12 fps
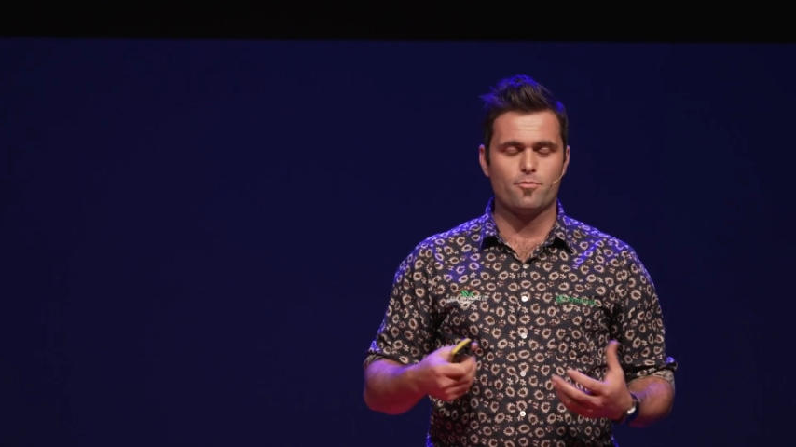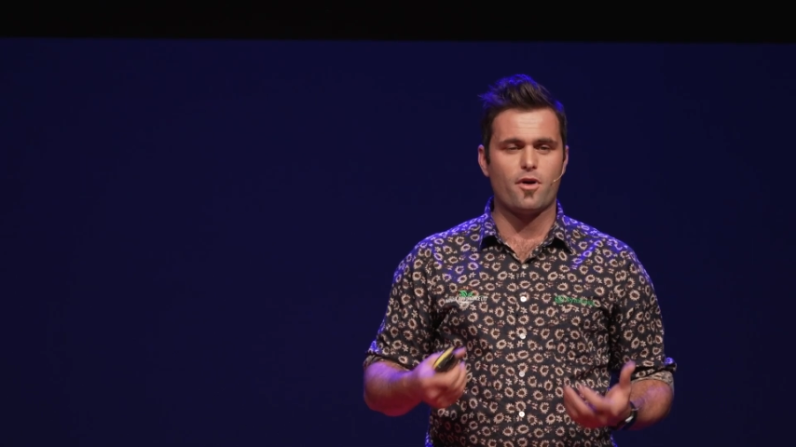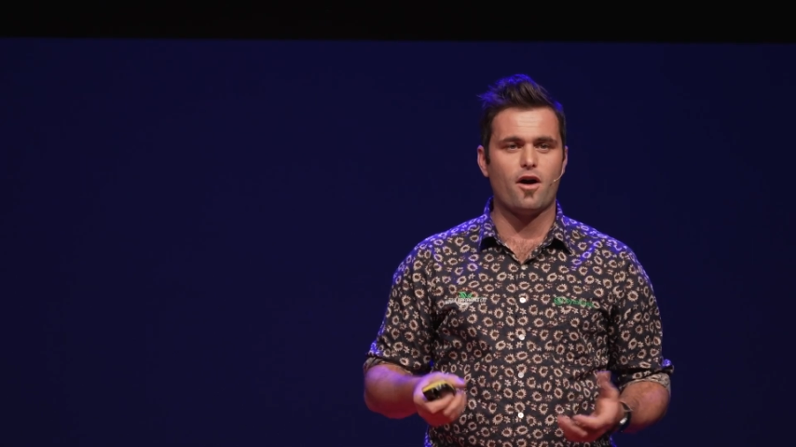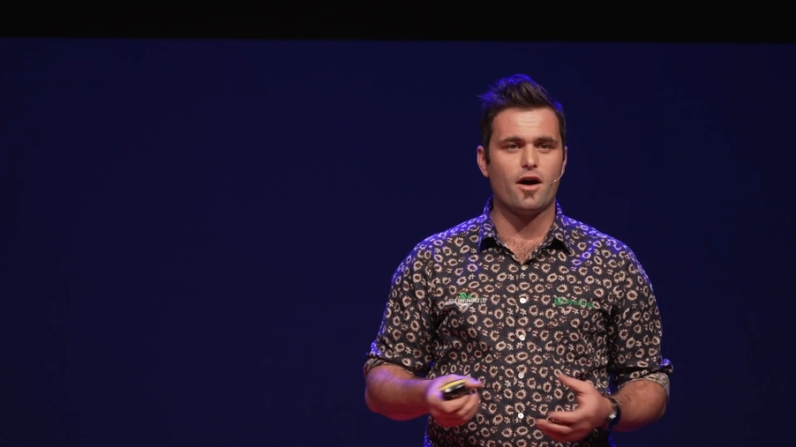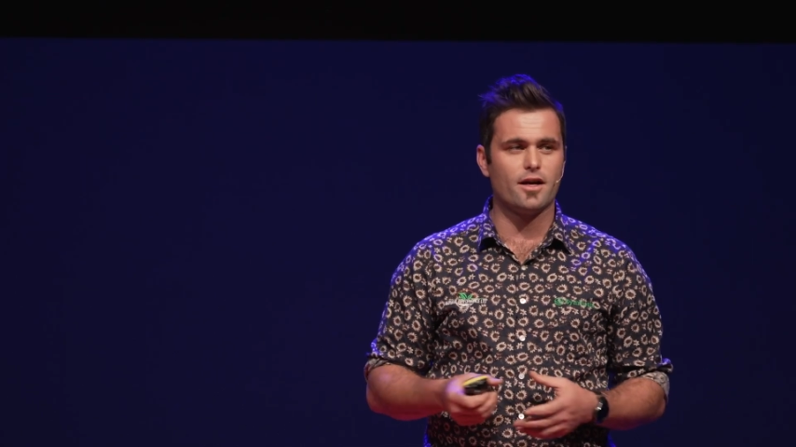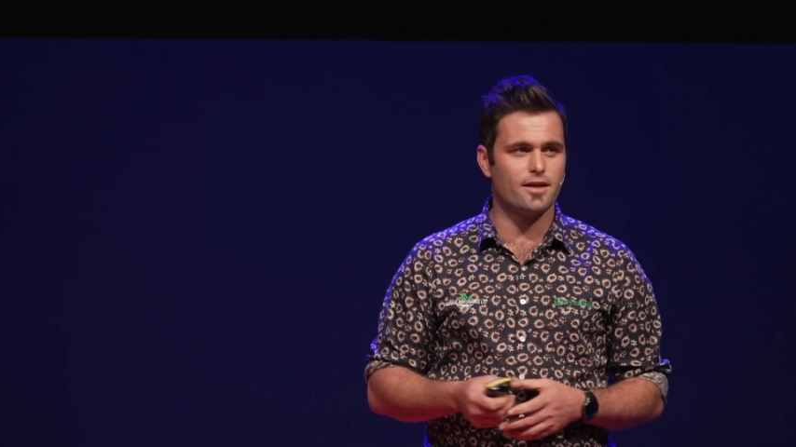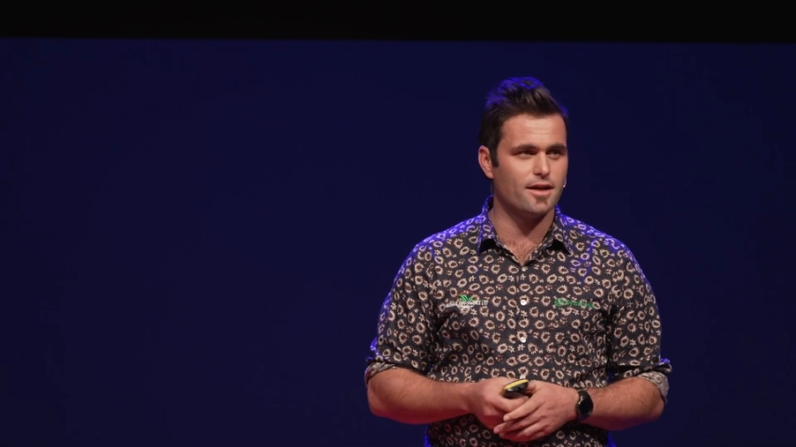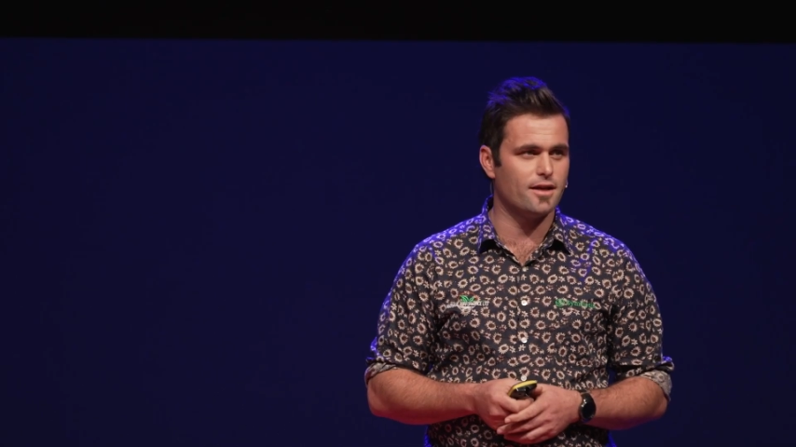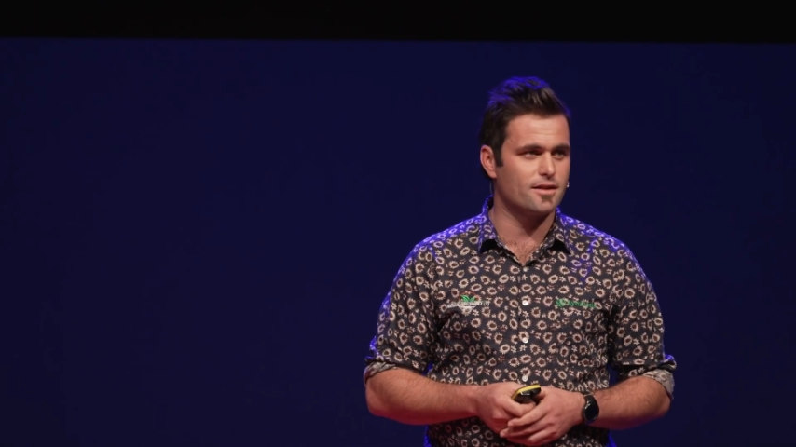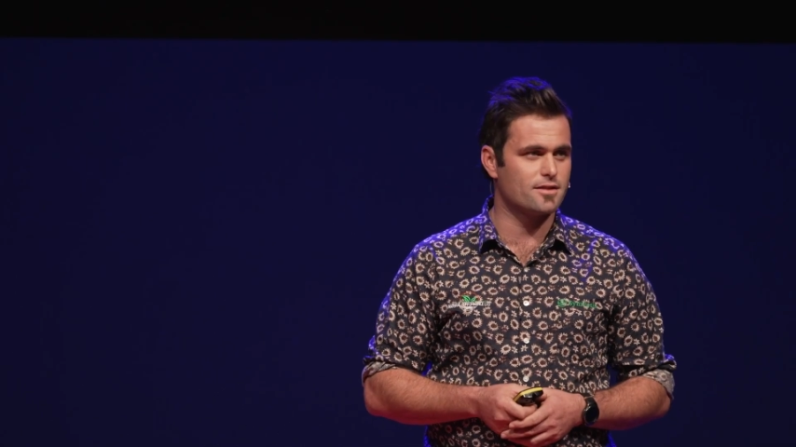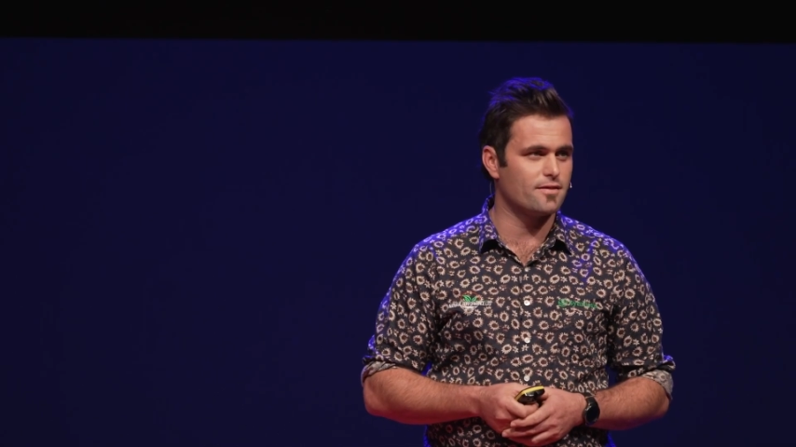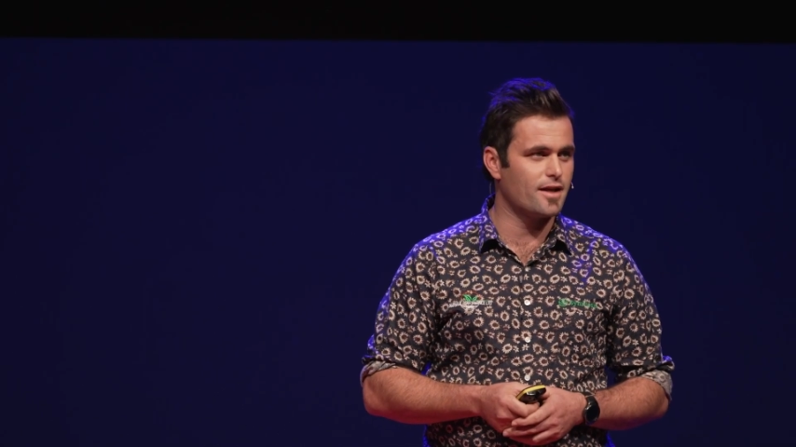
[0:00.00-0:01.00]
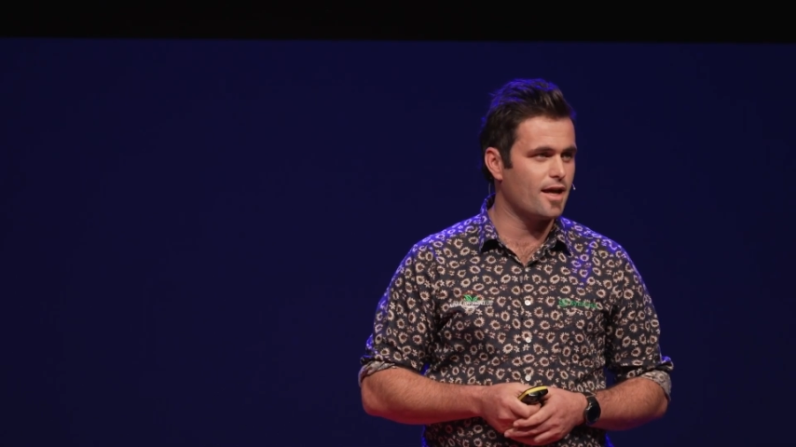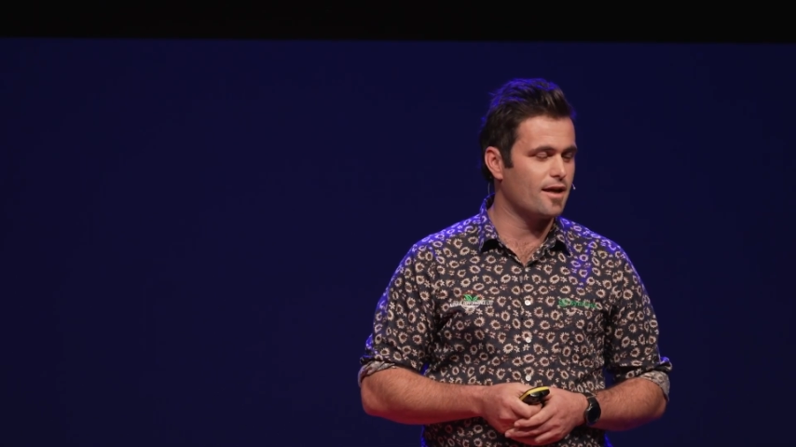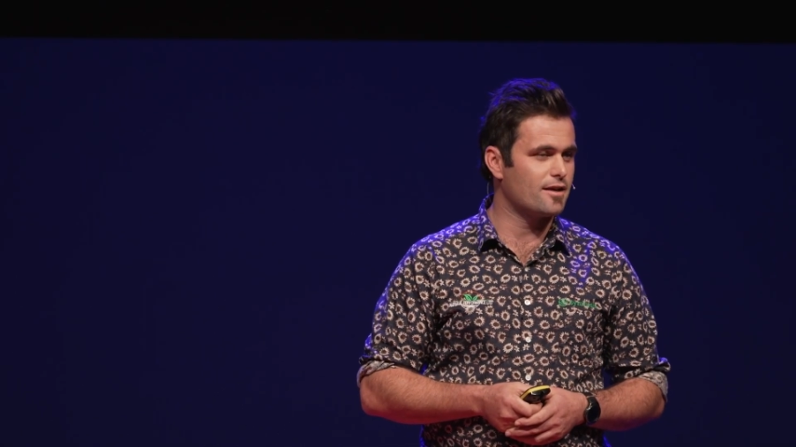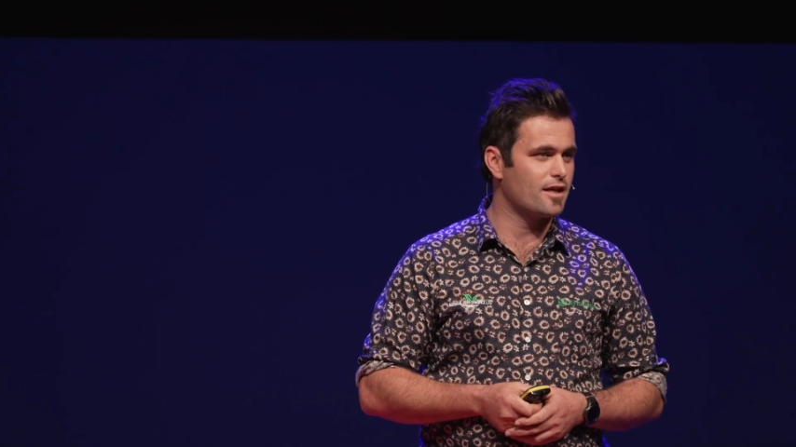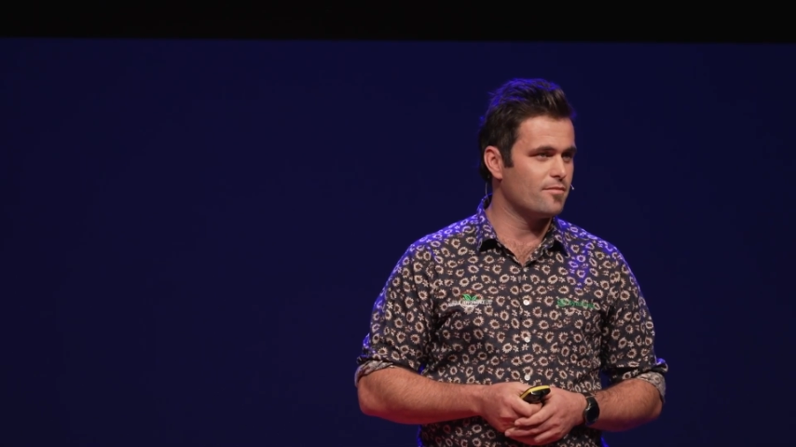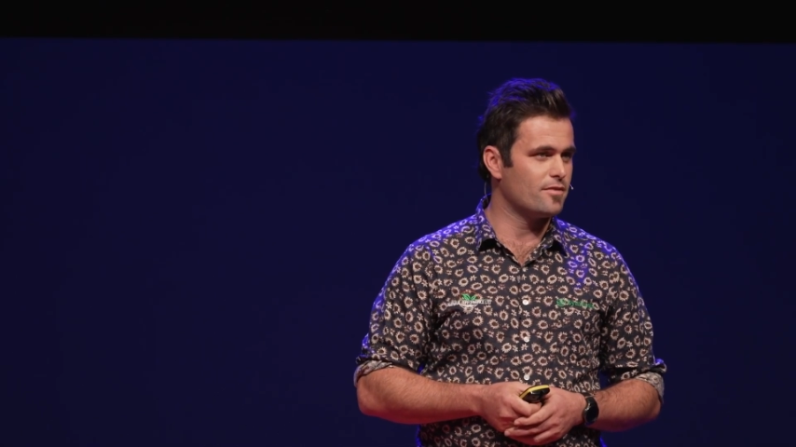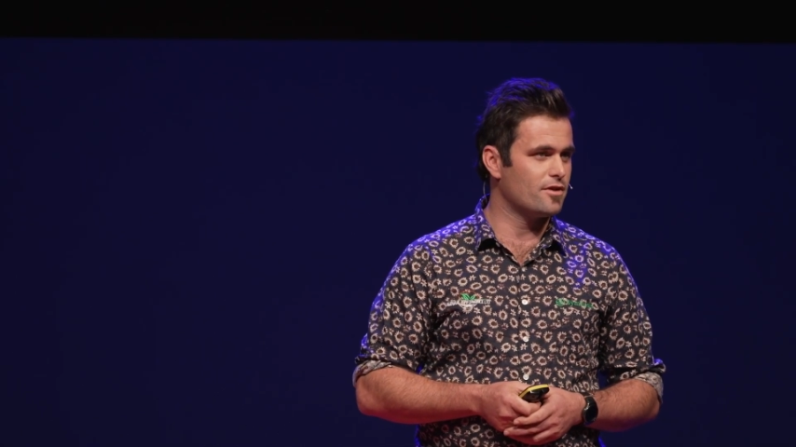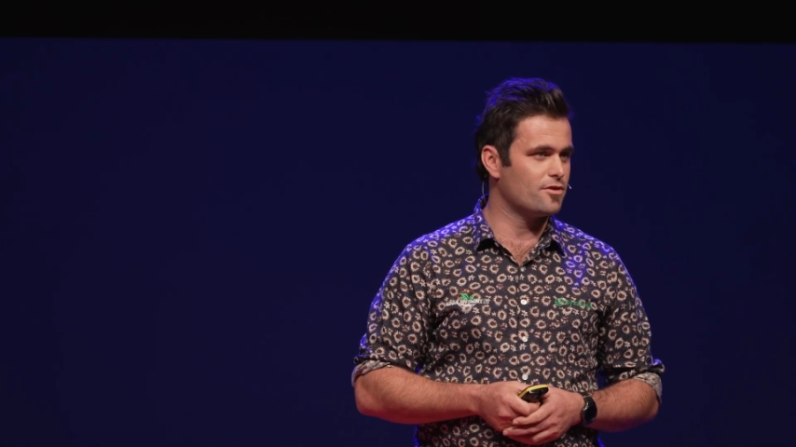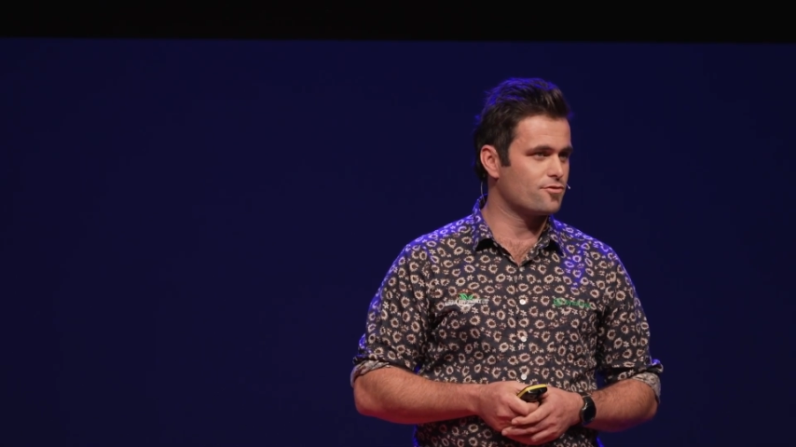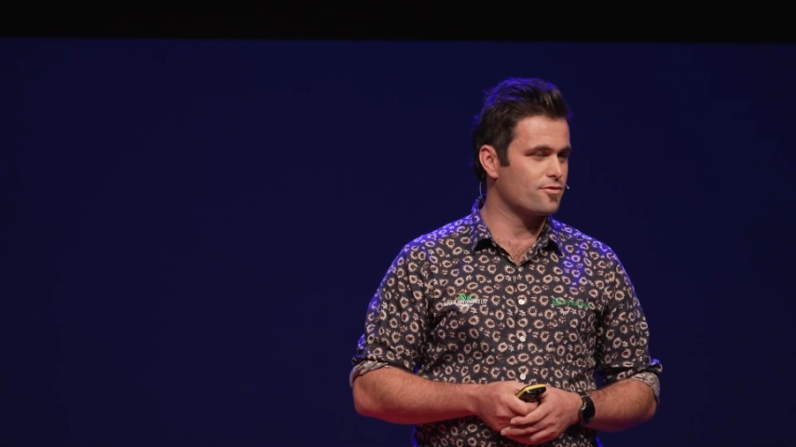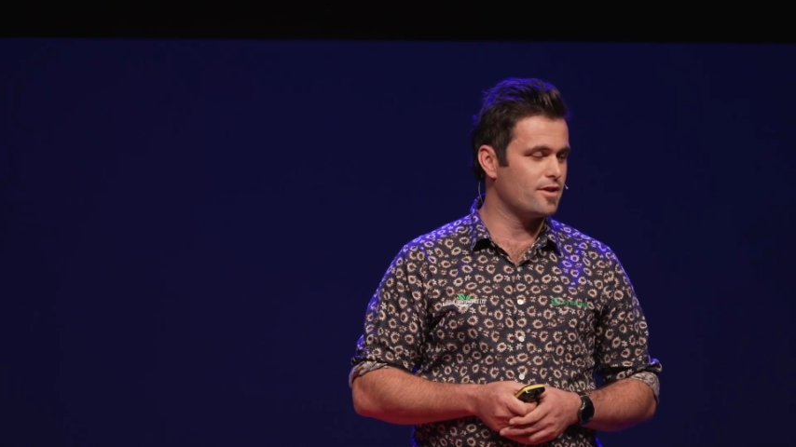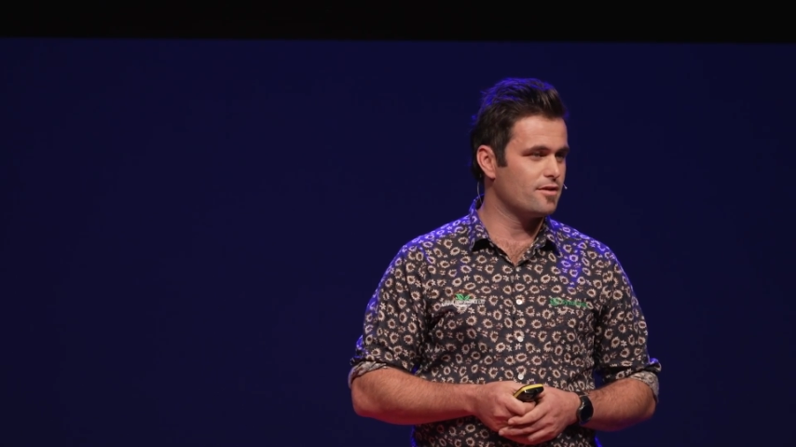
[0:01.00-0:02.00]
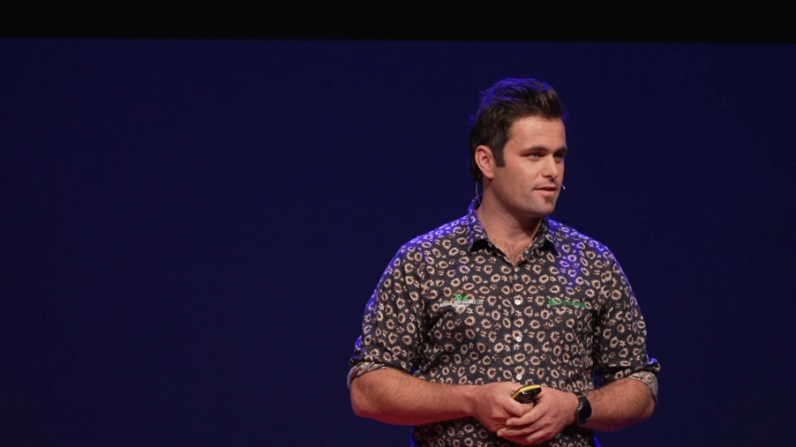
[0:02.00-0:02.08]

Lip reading: pioneers in the ag chem industry.